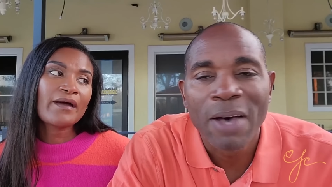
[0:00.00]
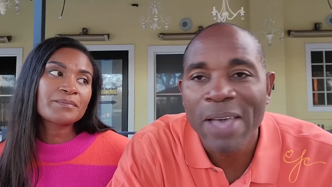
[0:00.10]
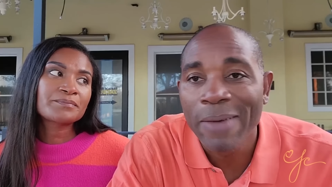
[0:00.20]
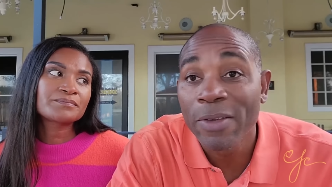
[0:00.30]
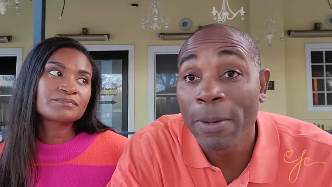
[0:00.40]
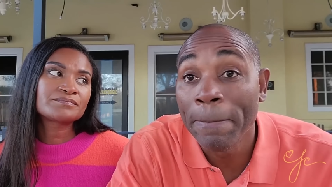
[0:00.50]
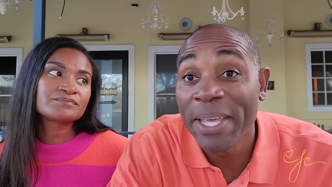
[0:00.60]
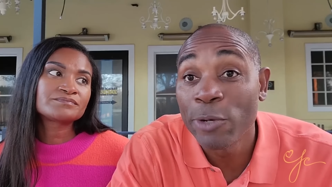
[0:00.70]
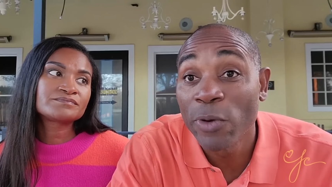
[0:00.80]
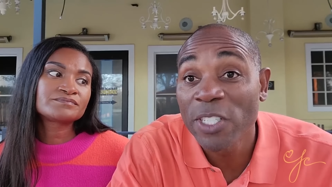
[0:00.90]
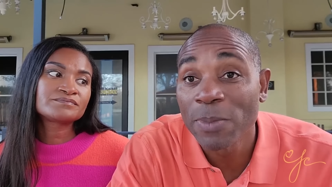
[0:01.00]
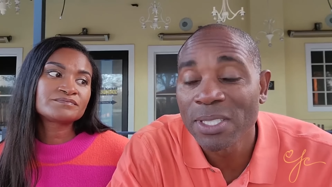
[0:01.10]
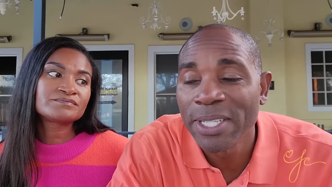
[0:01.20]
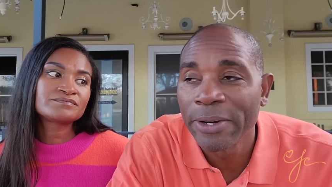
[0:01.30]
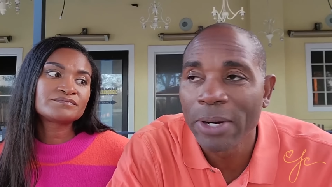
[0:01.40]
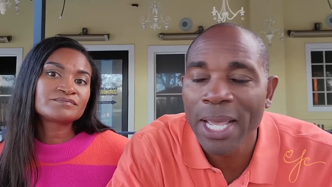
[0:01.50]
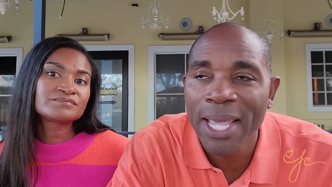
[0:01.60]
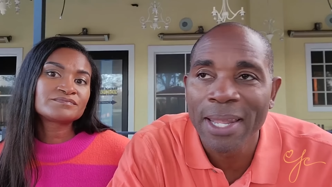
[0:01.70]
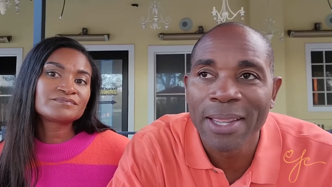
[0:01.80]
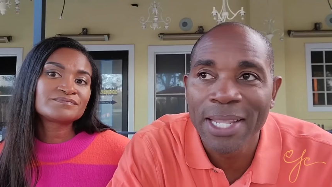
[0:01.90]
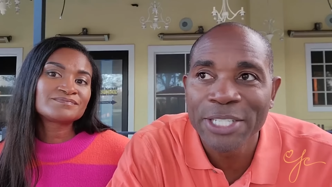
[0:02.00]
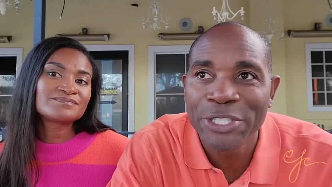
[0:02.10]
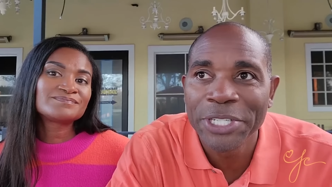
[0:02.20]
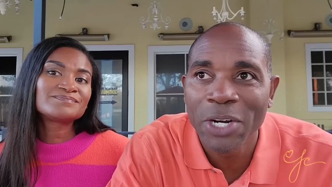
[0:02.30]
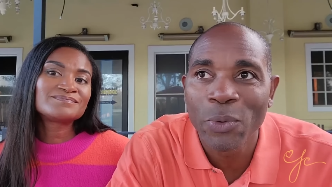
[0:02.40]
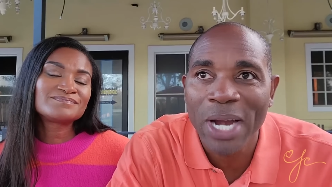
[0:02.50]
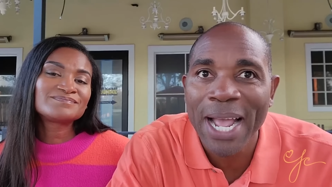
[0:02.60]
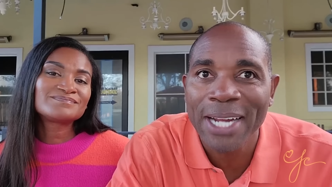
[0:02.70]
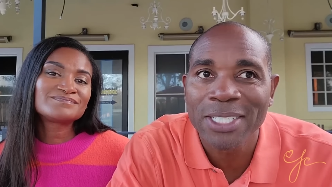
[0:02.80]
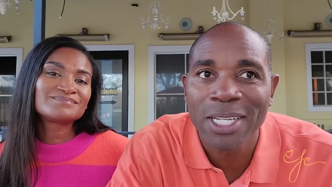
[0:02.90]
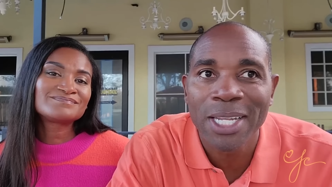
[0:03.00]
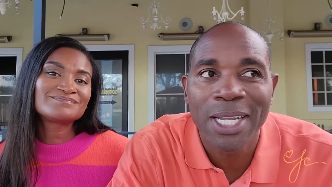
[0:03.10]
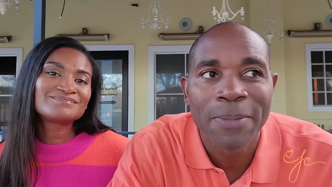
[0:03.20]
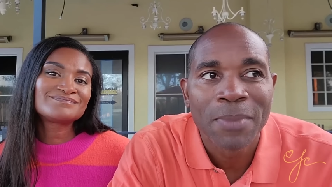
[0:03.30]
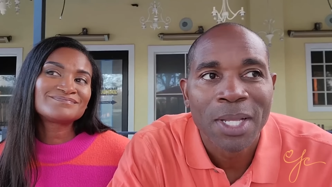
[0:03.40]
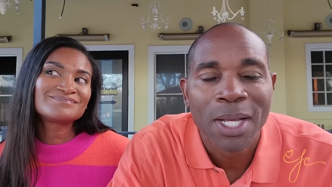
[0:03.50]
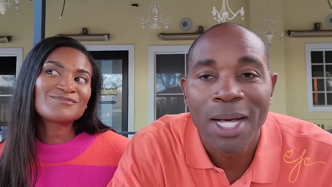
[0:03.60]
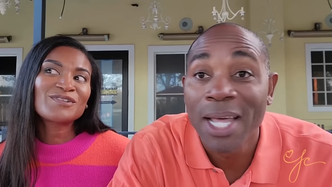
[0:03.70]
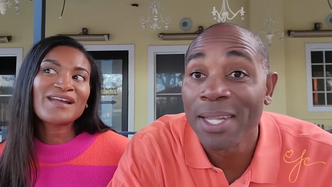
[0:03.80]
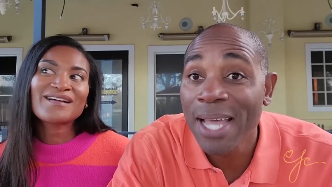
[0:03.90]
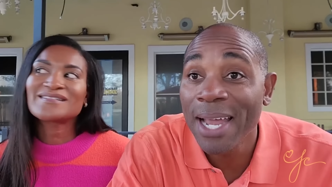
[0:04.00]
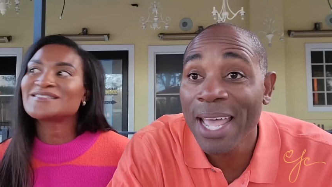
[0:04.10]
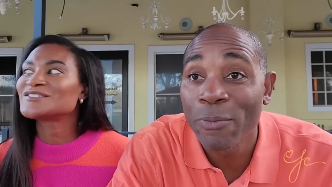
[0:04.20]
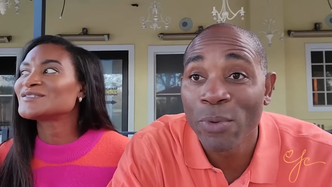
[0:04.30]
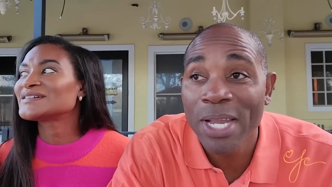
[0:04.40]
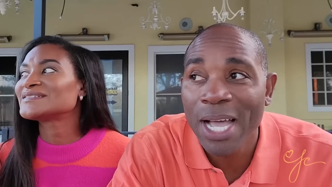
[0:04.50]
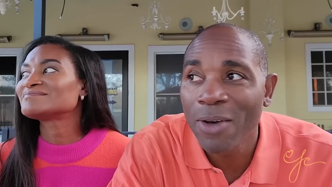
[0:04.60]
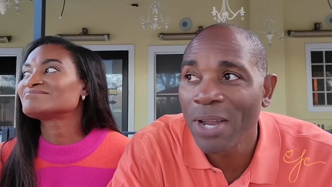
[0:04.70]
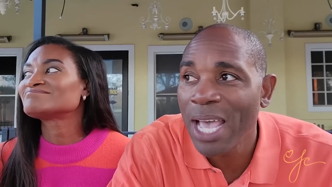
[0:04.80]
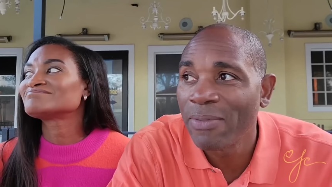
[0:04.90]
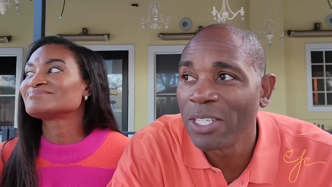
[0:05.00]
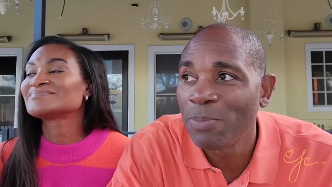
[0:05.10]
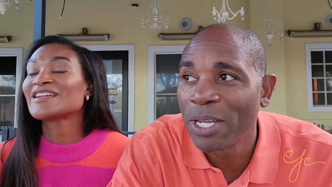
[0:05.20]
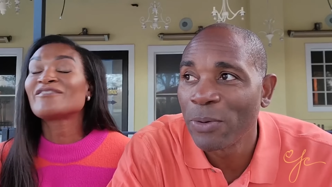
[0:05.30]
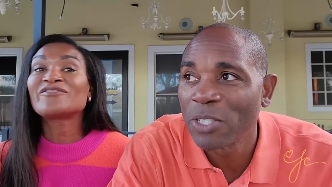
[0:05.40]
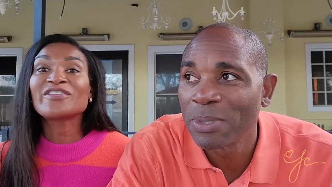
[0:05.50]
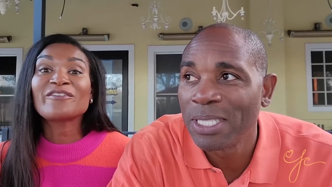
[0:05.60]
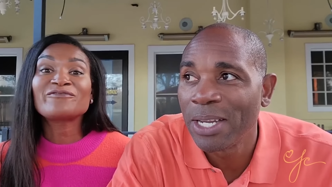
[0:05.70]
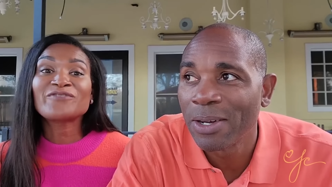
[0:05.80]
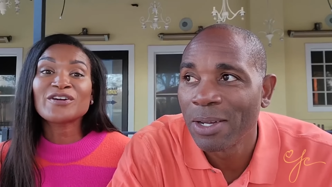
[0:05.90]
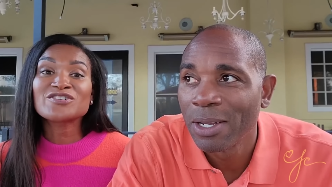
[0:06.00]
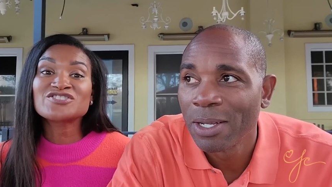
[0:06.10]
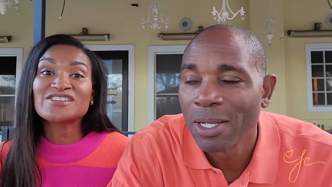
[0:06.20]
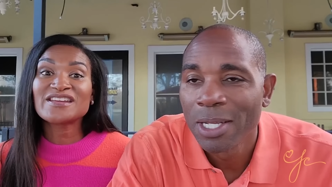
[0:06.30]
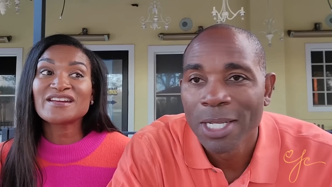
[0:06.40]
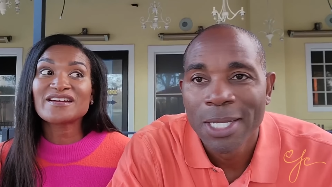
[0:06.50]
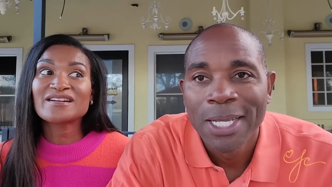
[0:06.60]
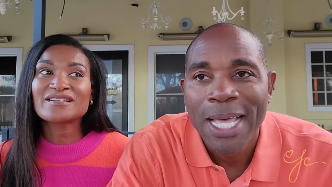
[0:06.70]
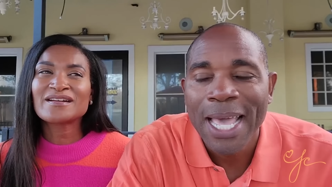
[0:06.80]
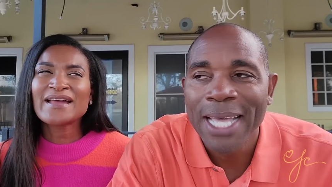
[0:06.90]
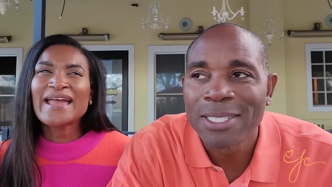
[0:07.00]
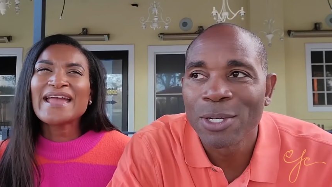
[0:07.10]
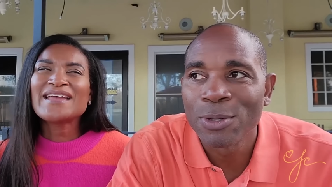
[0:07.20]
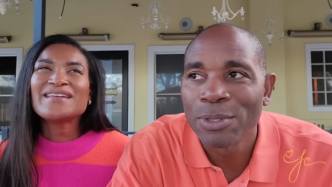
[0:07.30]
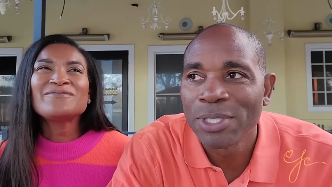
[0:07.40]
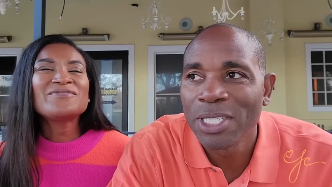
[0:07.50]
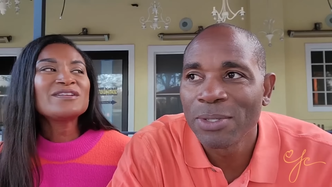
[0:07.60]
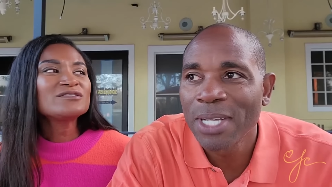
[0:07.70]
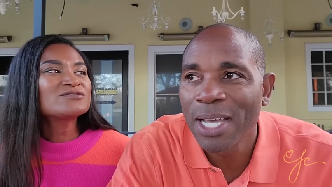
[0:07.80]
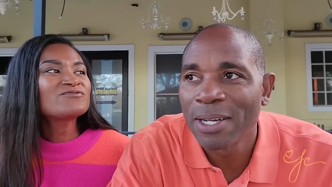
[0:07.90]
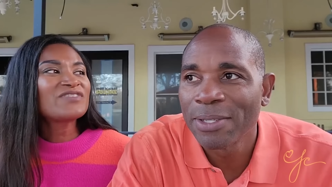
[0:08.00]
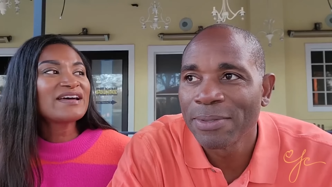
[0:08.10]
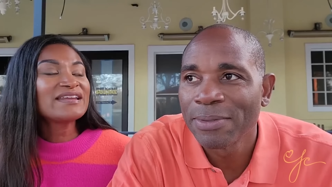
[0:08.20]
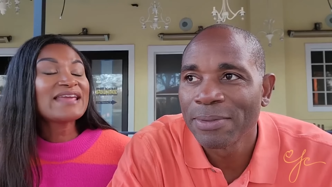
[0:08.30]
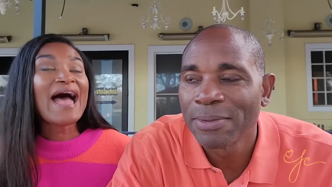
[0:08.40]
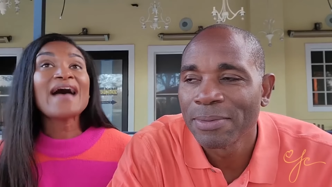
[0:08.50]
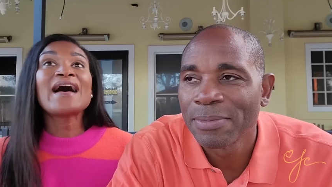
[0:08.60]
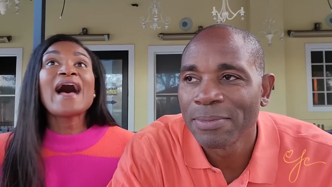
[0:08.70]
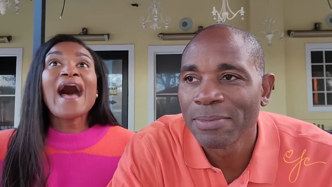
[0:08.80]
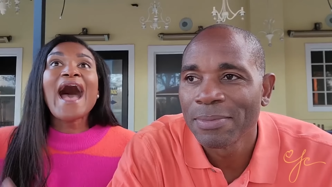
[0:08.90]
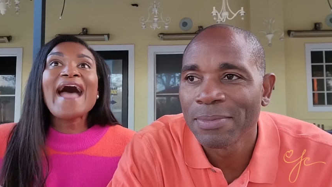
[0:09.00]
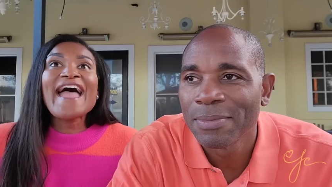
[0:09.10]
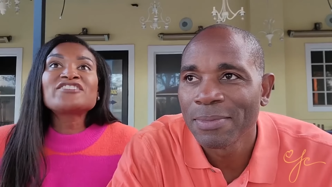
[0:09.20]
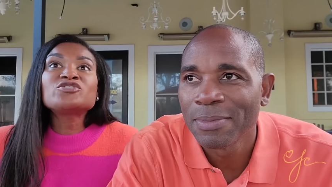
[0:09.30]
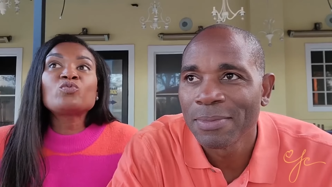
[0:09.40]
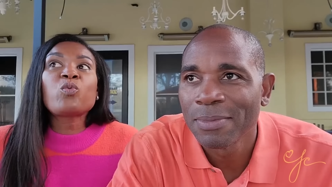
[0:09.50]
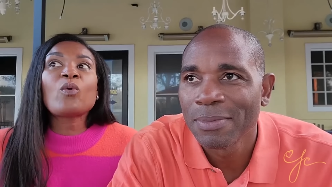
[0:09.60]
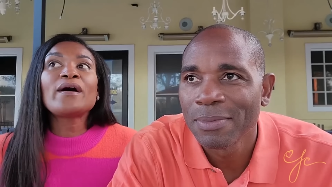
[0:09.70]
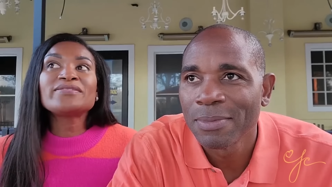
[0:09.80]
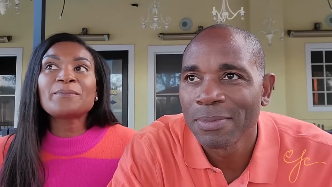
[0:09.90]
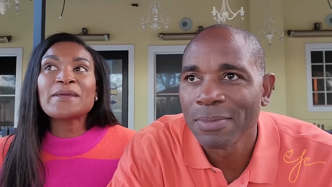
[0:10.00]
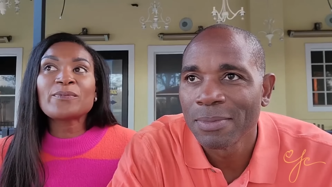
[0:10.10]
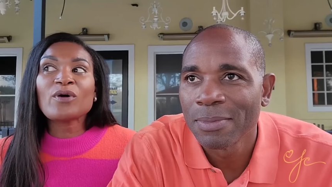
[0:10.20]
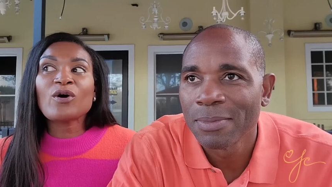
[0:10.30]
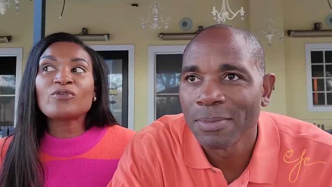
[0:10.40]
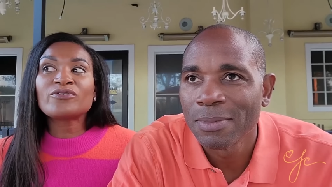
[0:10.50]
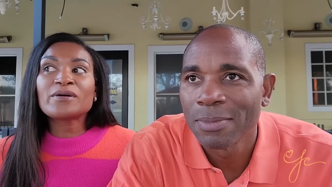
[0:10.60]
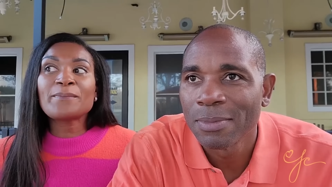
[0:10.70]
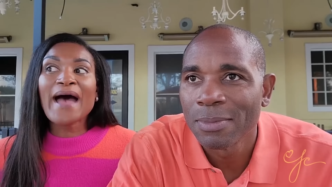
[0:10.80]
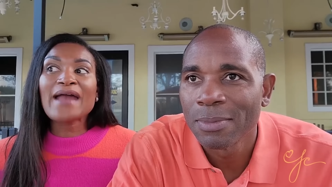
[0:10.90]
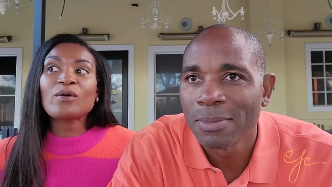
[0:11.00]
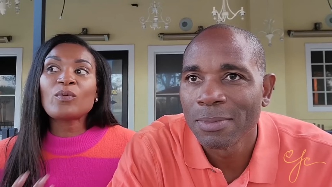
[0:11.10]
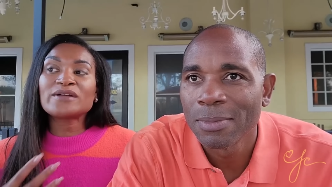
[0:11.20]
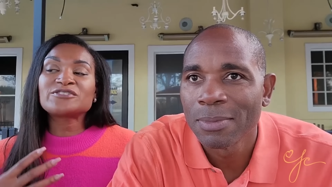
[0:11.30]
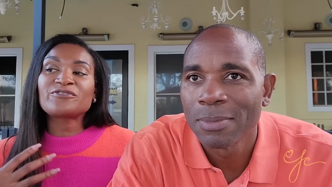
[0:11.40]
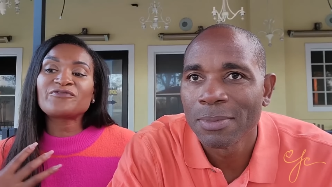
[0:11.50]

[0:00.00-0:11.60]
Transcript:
Speaker 1: I think we had a big Christmas dinner and this year we're actually I'm not, we're not going to have this big Christmas dinner.
Speaker 2: first year.
Speaker 1: And so she was kind of
Speaker 2: funny. I, I actually want the people over, but I don't want to